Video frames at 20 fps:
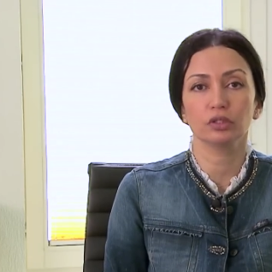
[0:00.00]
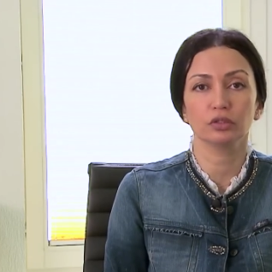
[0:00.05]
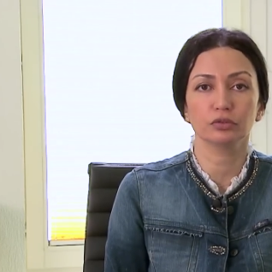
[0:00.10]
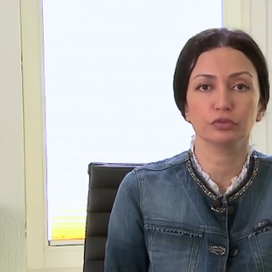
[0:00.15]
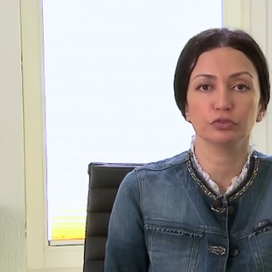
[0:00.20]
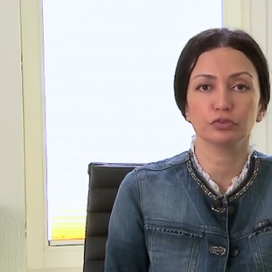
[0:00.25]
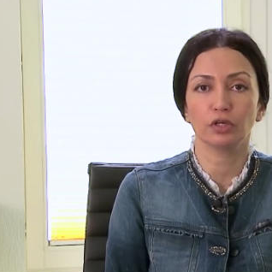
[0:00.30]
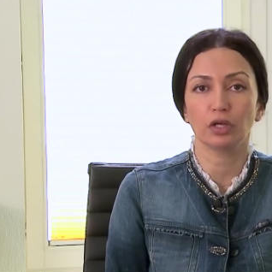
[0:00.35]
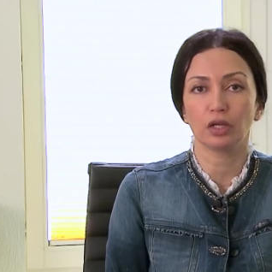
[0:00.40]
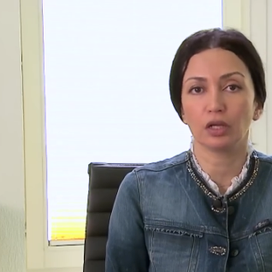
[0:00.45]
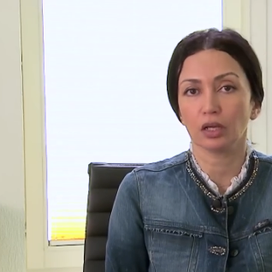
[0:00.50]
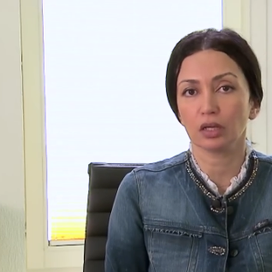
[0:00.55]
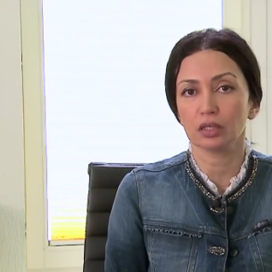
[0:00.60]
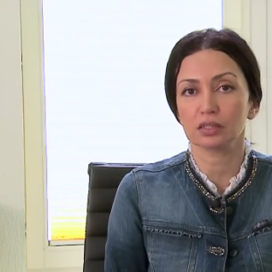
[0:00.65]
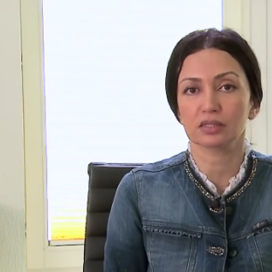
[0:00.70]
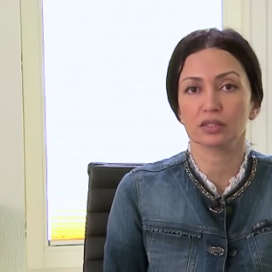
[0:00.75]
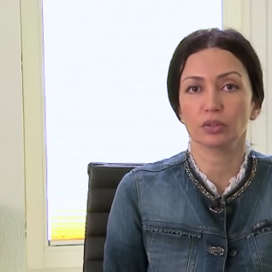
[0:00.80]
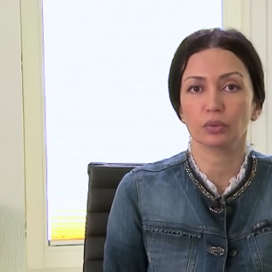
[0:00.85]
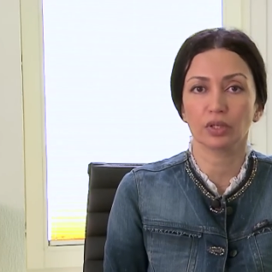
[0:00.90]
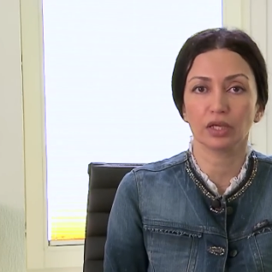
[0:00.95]
and if the
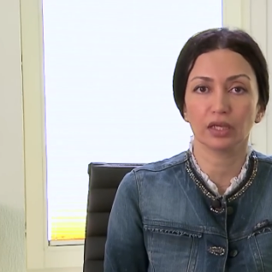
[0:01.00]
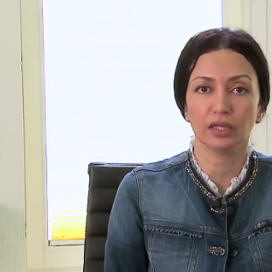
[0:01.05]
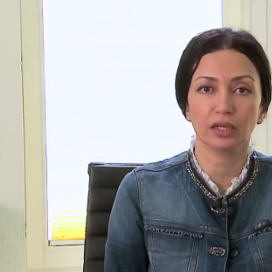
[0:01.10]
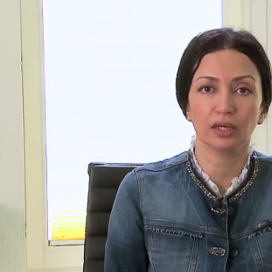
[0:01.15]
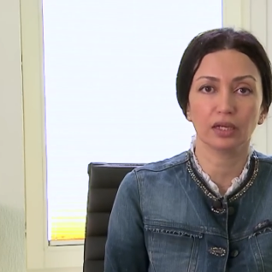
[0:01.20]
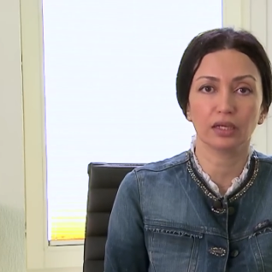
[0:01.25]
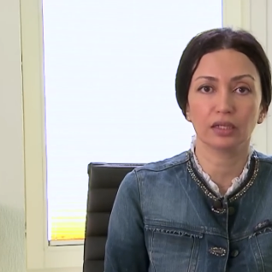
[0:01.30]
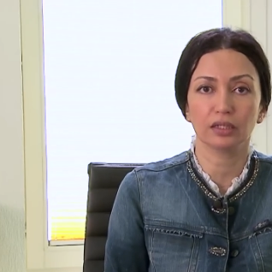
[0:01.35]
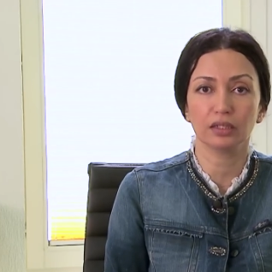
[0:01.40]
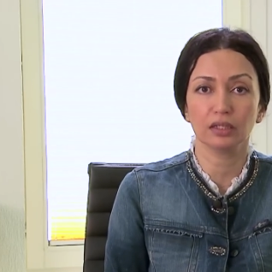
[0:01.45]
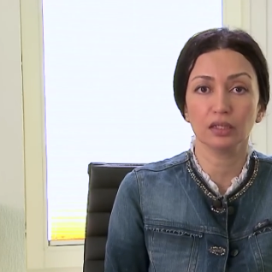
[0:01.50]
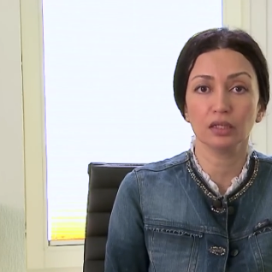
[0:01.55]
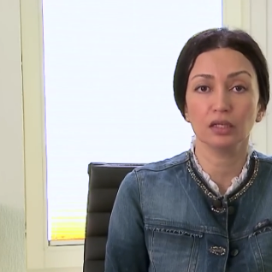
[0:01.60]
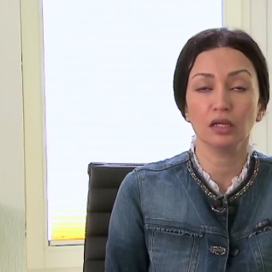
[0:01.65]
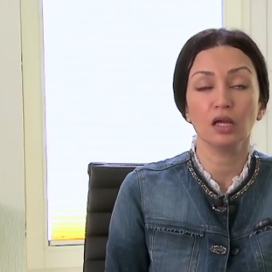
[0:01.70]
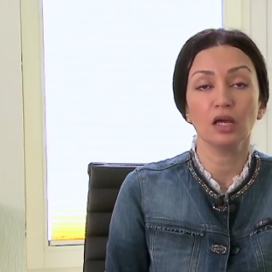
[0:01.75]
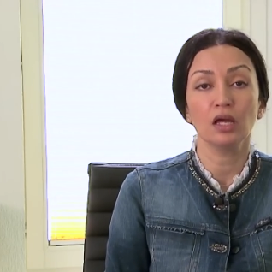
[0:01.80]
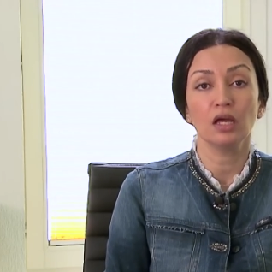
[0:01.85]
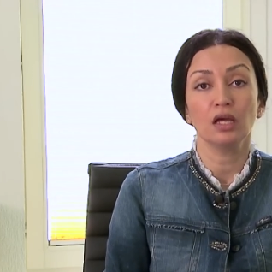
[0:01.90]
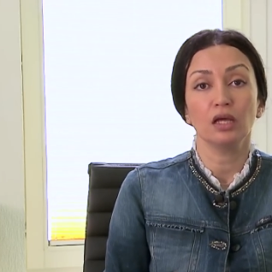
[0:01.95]
problem
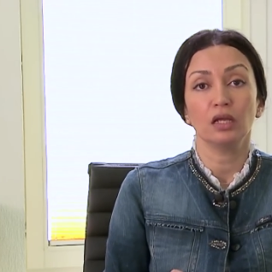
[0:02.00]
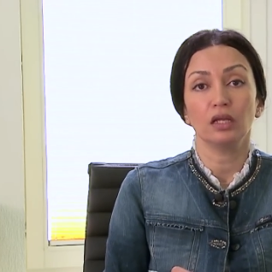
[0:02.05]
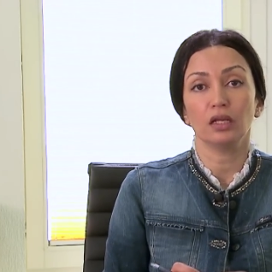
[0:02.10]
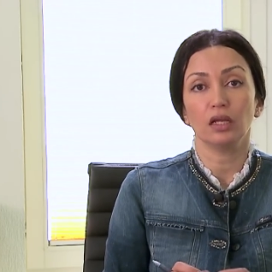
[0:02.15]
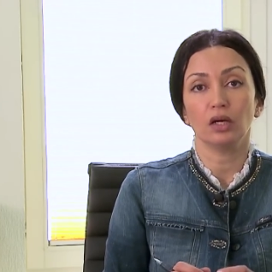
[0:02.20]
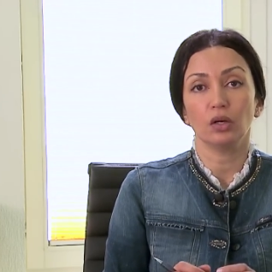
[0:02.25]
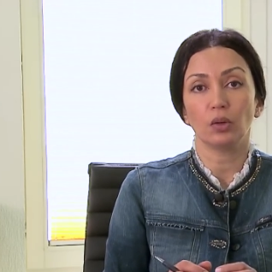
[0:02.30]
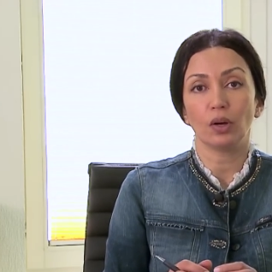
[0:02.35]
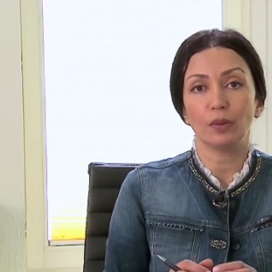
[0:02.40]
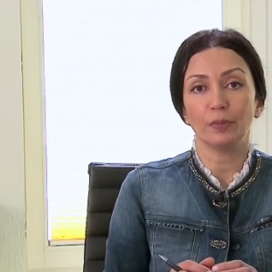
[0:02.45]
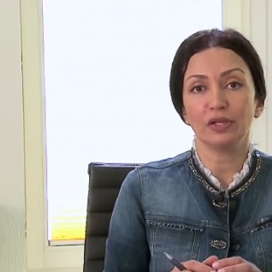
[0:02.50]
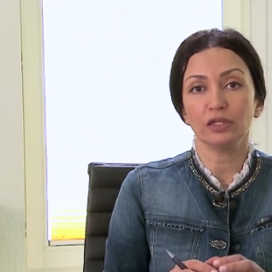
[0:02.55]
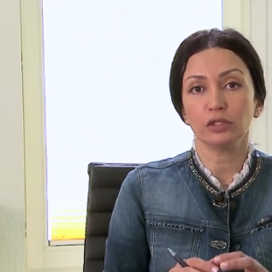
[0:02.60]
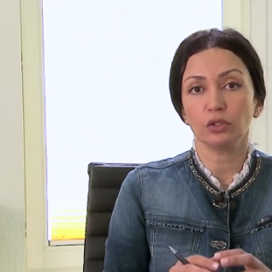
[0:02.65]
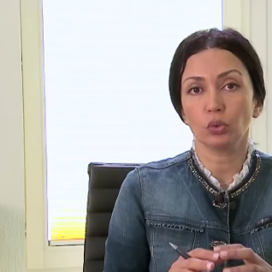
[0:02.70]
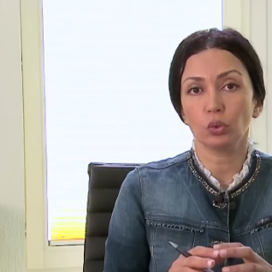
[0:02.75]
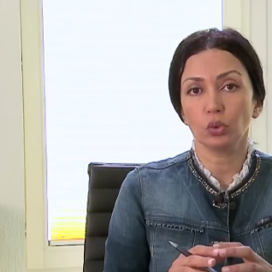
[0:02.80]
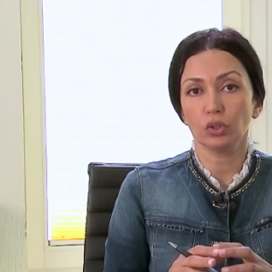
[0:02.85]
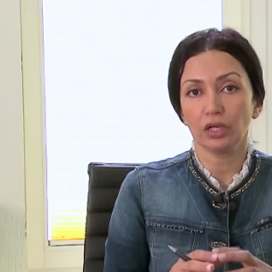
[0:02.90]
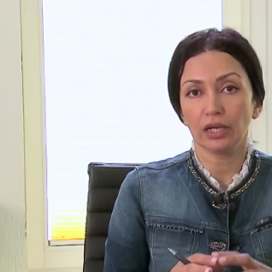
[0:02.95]
persists, I would
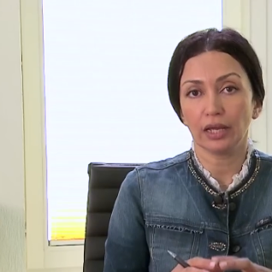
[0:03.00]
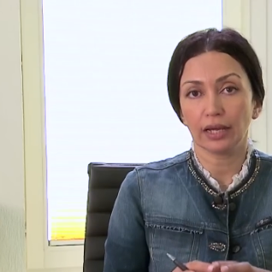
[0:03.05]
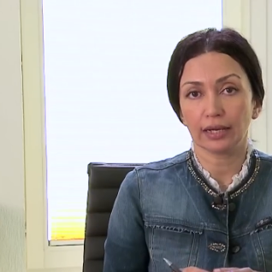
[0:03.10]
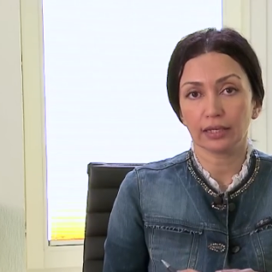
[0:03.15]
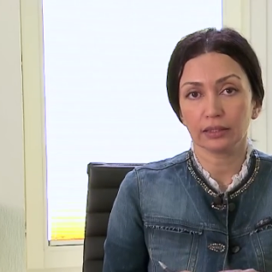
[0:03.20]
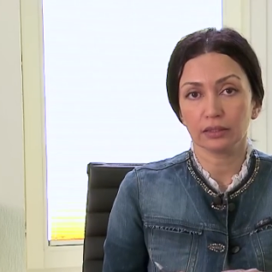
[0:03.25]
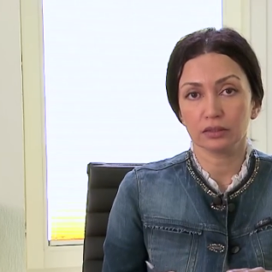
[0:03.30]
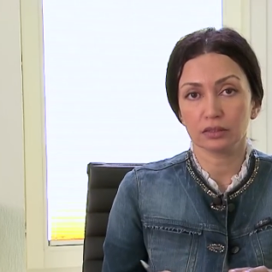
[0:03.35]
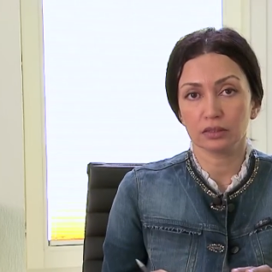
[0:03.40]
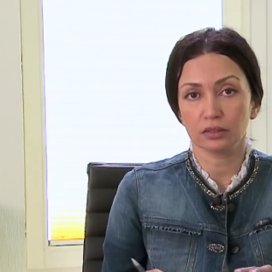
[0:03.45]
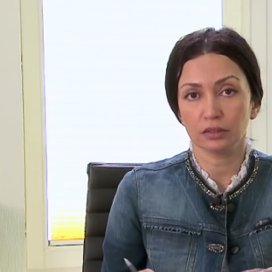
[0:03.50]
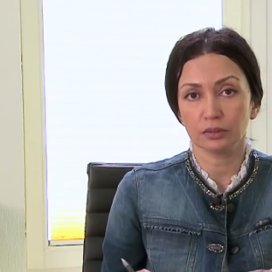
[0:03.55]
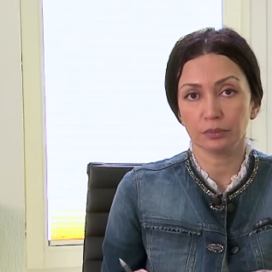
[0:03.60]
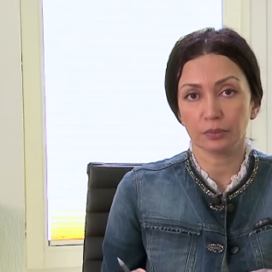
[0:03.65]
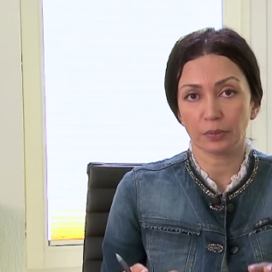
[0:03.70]
recommend that you consult your